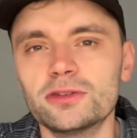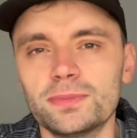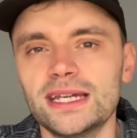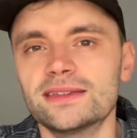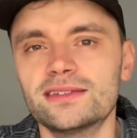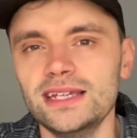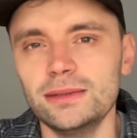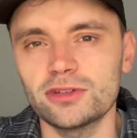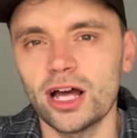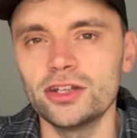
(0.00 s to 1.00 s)
as being the
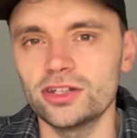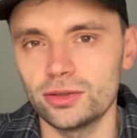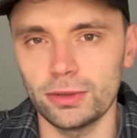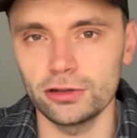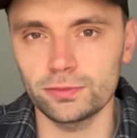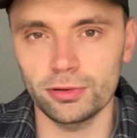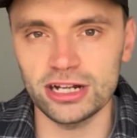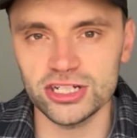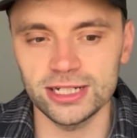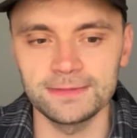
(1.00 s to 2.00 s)
teams under the most
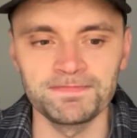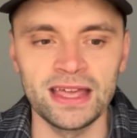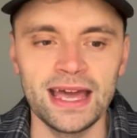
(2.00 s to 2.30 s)
pressure